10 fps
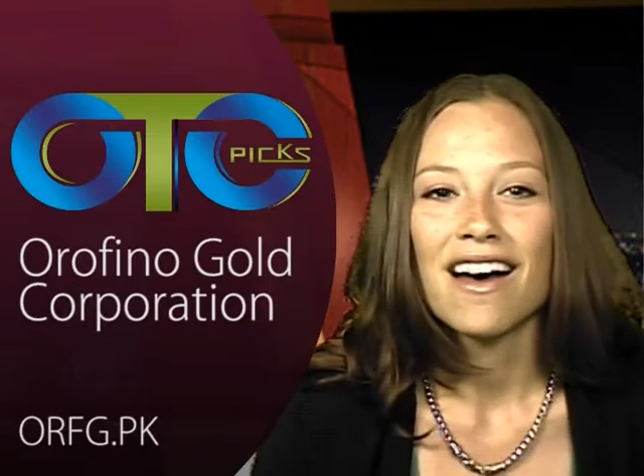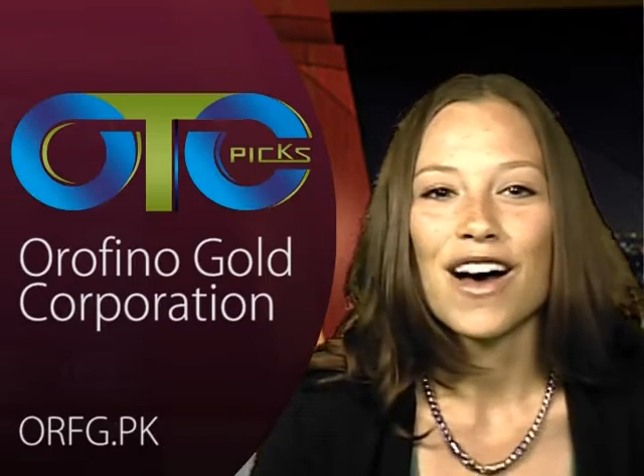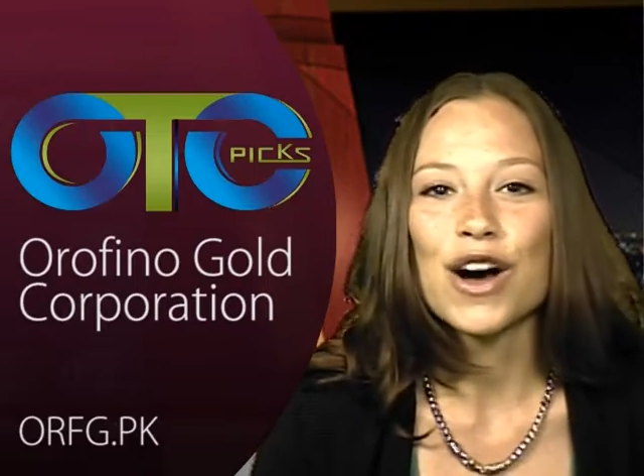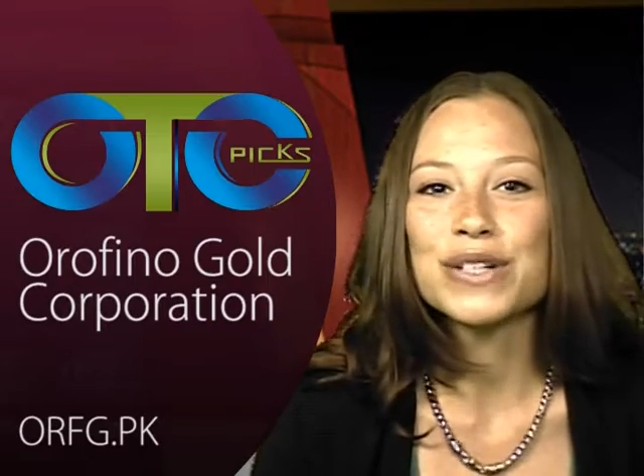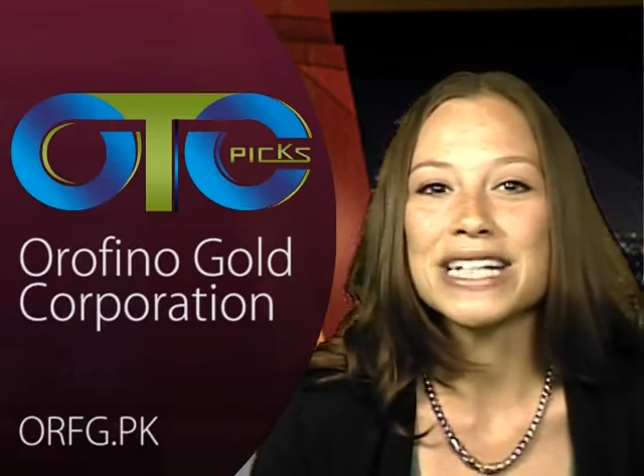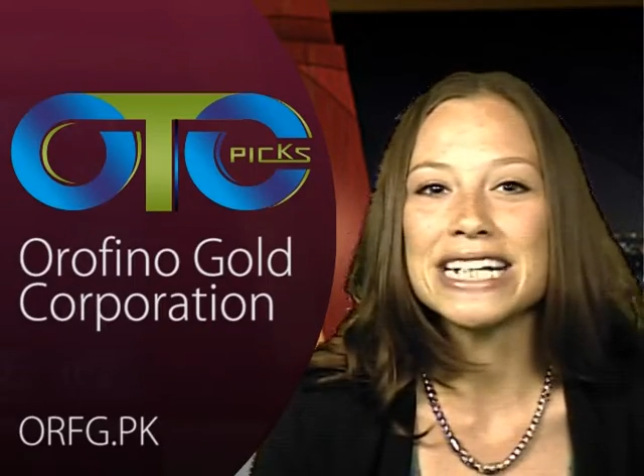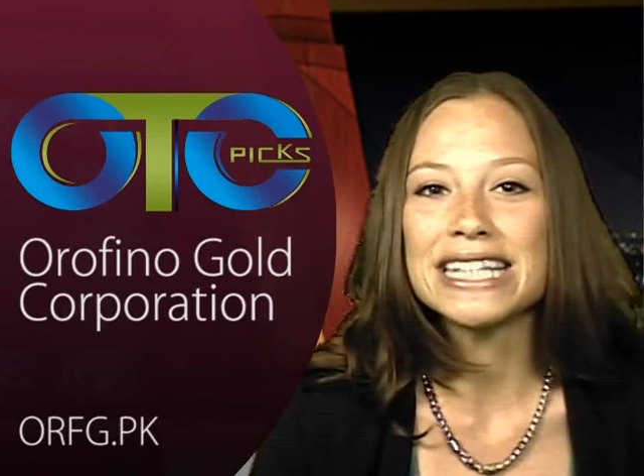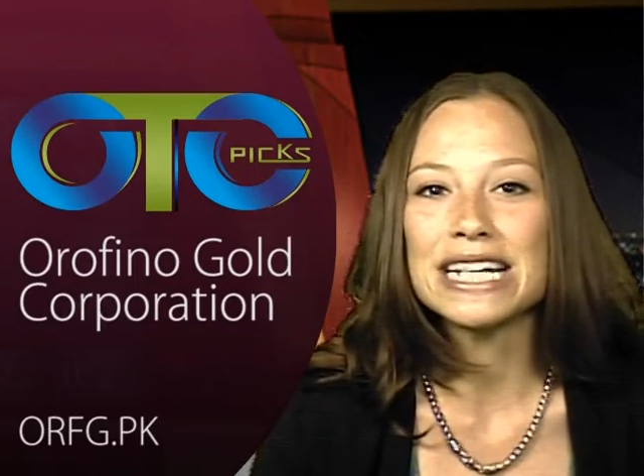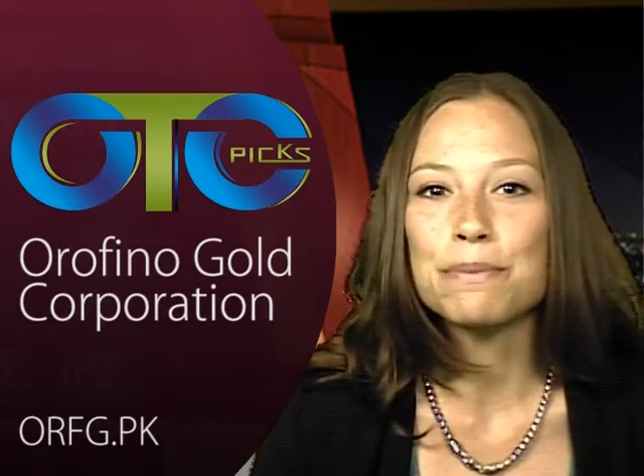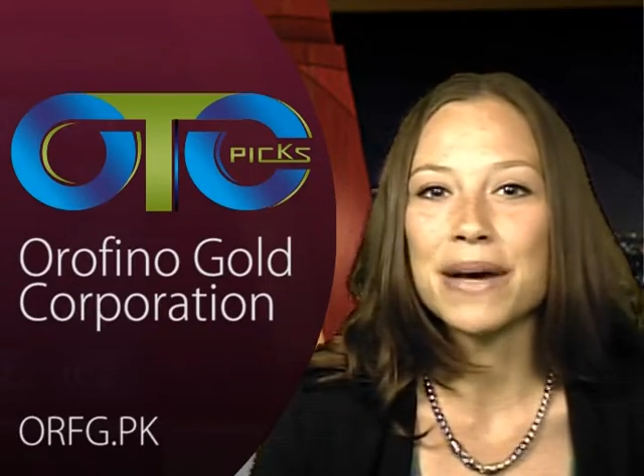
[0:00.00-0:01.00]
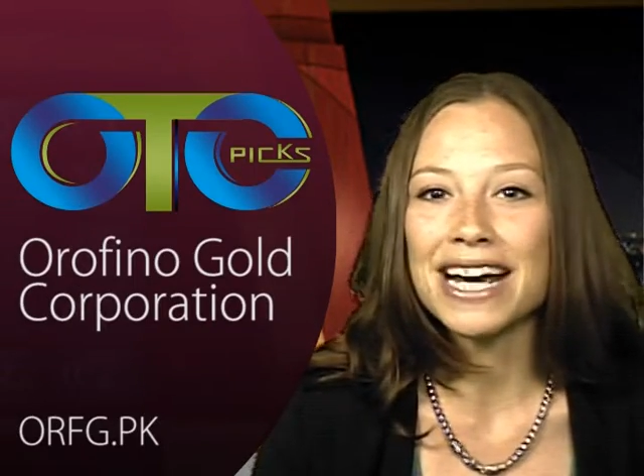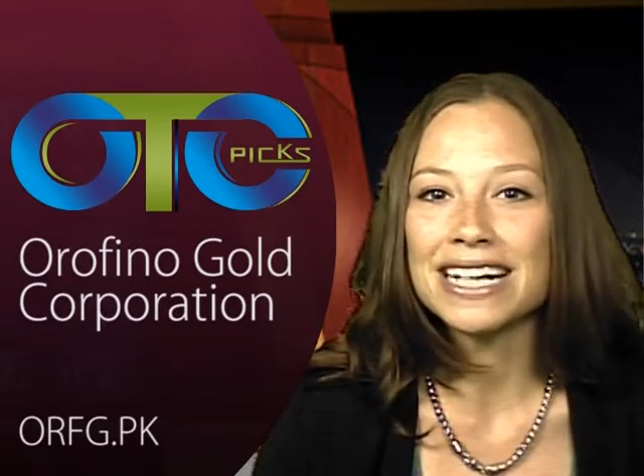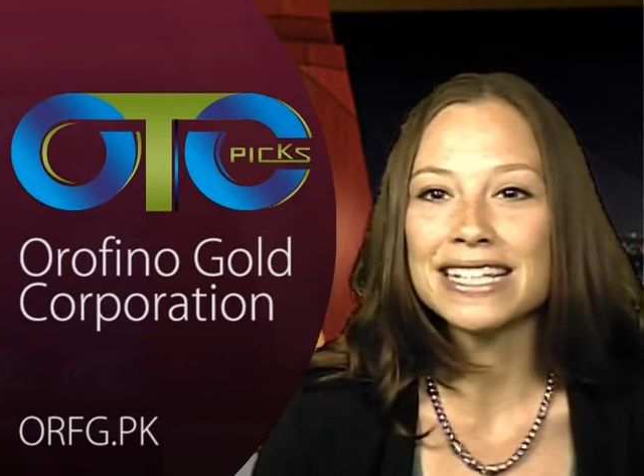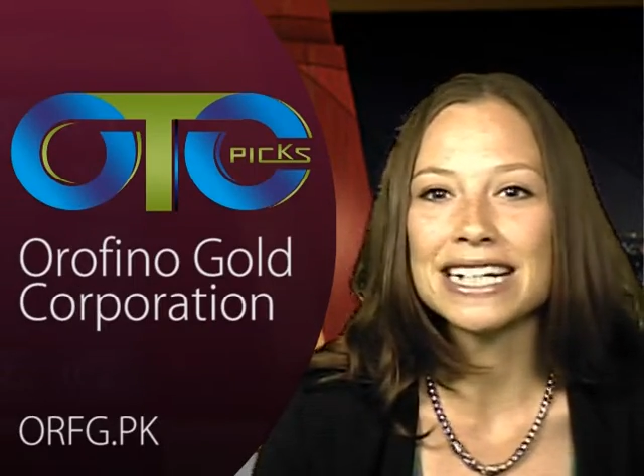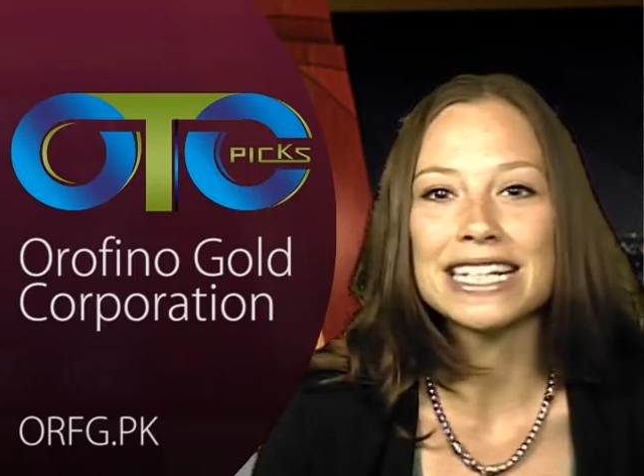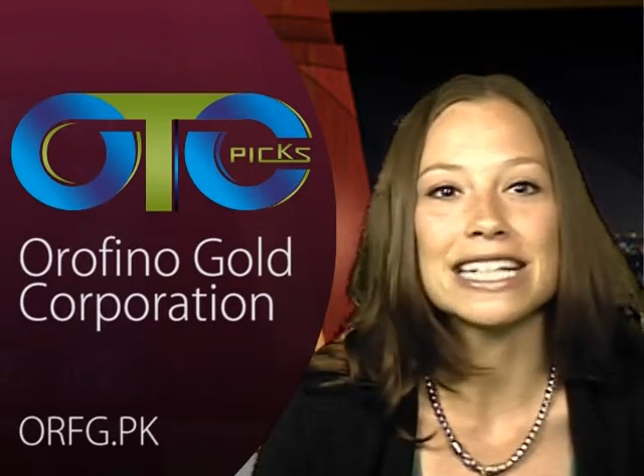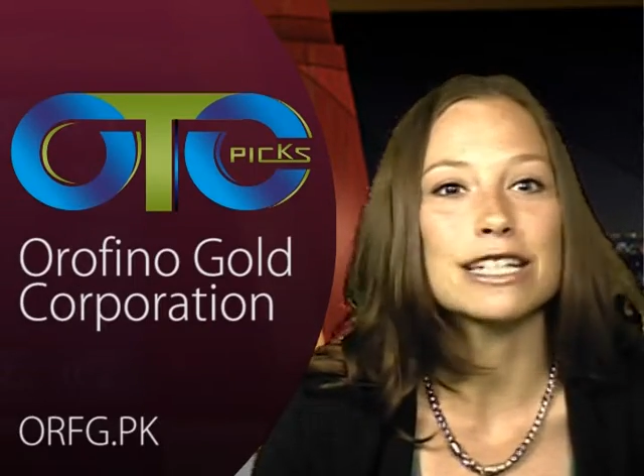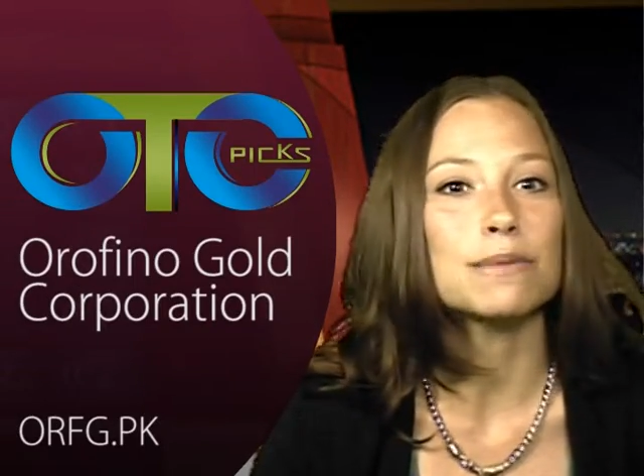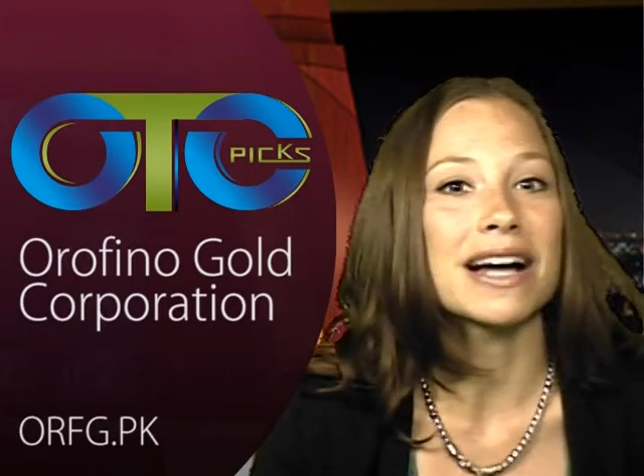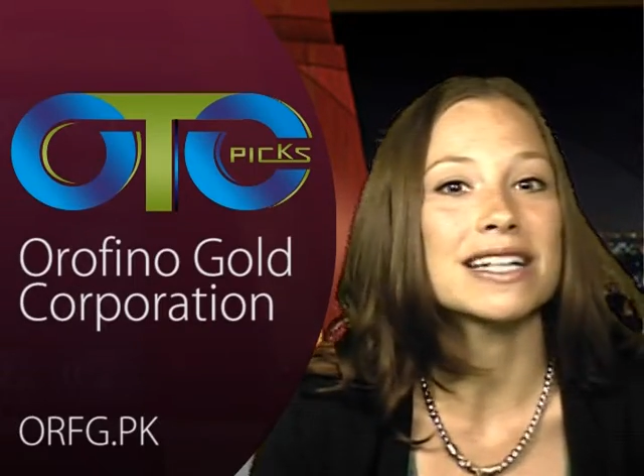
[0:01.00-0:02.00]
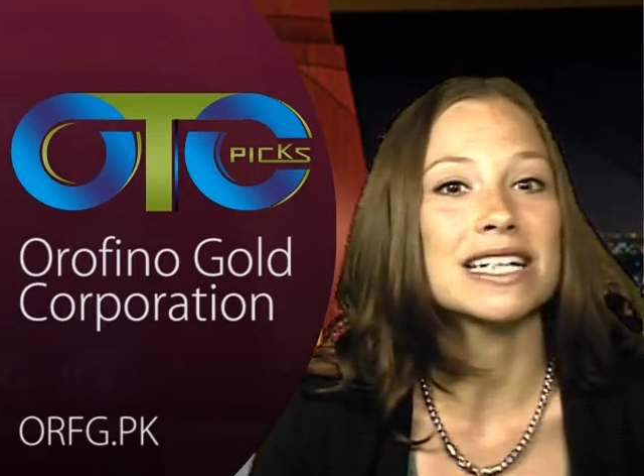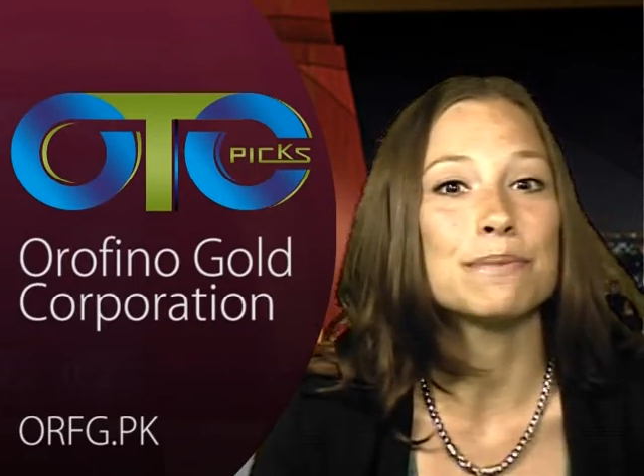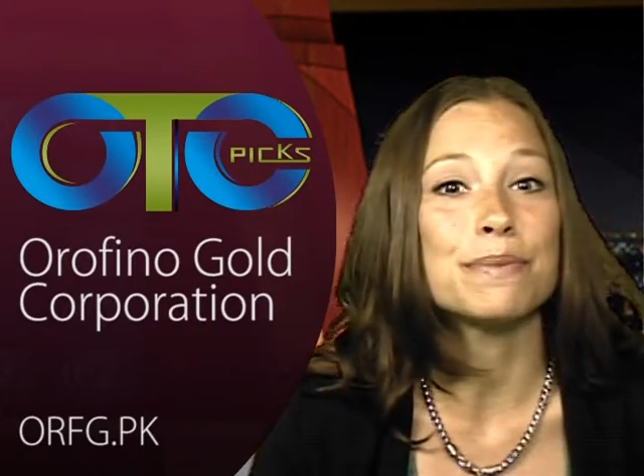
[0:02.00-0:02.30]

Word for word: OTC Picks is expecting